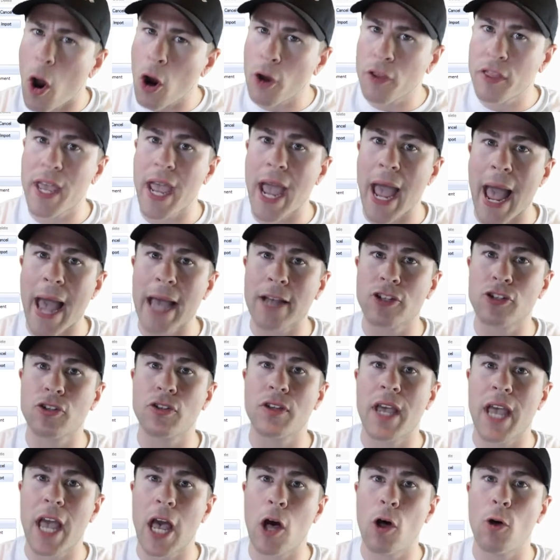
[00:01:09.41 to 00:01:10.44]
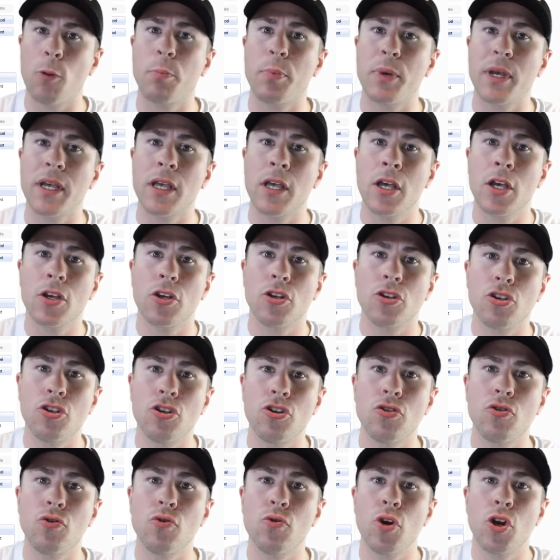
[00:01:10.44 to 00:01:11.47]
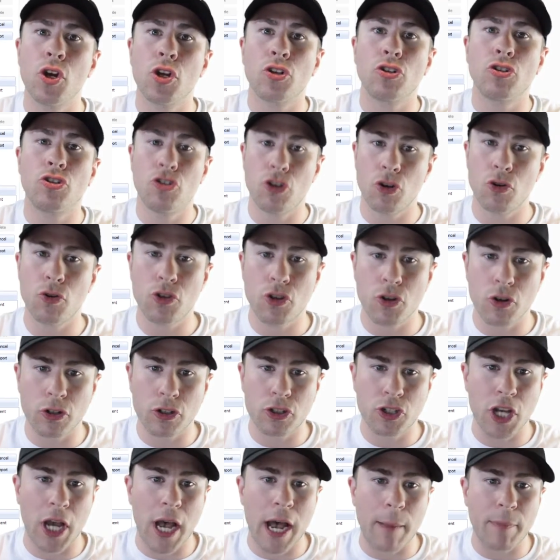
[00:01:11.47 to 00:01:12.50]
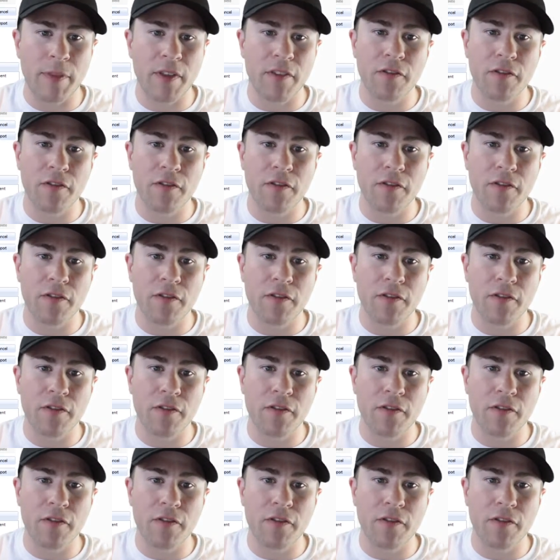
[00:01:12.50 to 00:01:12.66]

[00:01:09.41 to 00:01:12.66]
Are they actually helping you do your job?